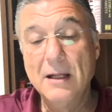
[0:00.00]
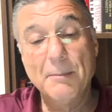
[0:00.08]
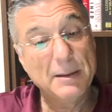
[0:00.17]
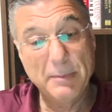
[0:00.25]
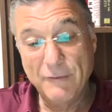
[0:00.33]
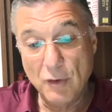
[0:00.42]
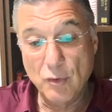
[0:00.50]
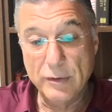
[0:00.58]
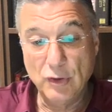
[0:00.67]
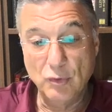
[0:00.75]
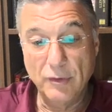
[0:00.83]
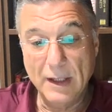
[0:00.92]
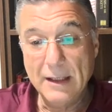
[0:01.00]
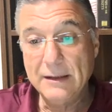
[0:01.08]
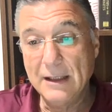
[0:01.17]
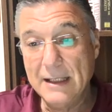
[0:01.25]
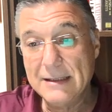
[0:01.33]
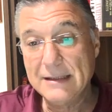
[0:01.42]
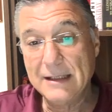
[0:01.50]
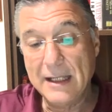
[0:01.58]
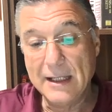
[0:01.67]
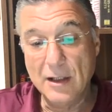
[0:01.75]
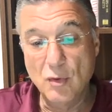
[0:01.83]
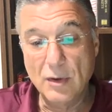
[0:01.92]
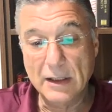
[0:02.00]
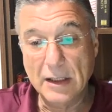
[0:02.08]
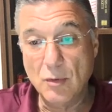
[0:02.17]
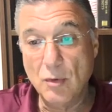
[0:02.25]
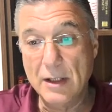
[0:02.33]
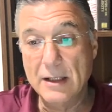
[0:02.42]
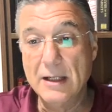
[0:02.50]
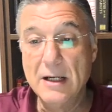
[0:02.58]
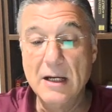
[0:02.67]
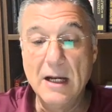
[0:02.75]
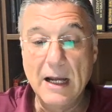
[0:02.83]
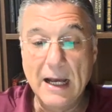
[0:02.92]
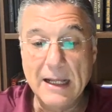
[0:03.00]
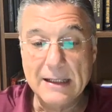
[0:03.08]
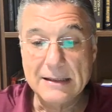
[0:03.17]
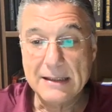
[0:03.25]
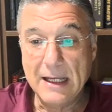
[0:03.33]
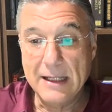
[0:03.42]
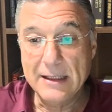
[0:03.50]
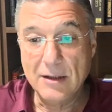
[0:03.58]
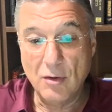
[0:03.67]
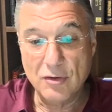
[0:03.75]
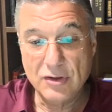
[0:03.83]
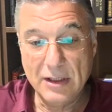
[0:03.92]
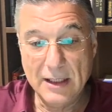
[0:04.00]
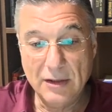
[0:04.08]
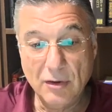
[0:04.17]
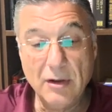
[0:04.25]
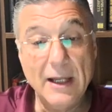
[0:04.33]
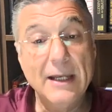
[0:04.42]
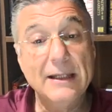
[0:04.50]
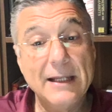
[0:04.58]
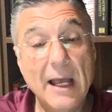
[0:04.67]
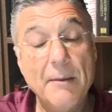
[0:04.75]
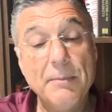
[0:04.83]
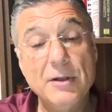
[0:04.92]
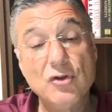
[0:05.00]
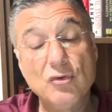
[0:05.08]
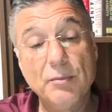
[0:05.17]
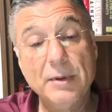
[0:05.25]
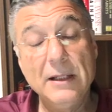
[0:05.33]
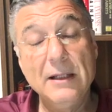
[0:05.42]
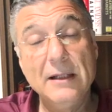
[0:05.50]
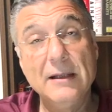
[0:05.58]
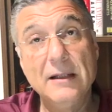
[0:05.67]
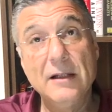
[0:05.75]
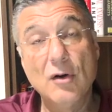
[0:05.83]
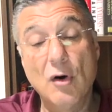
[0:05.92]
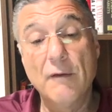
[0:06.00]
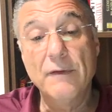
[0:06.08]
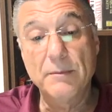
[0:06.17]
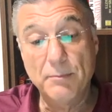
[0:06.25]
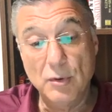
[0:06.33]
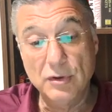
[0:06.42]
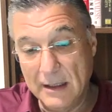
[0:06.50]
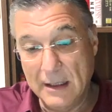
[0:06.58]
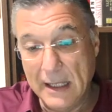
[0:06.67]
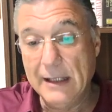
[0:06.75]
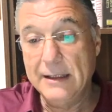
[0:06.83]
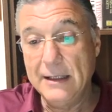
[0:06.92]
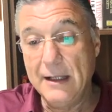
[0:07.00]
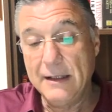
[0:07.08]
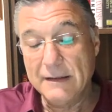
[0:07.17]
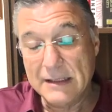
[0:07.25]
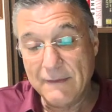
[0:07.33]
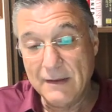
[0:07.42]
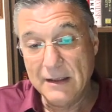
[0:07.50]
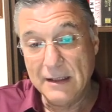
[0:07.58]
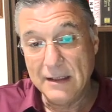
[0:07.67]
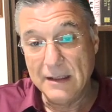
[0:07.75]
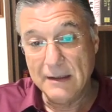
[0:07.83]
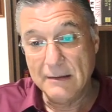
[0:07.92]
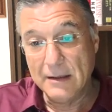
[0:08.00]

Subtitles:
But before we do that, let's take a look at our RSI oscillator, and it happens to be in the overbought area, the 70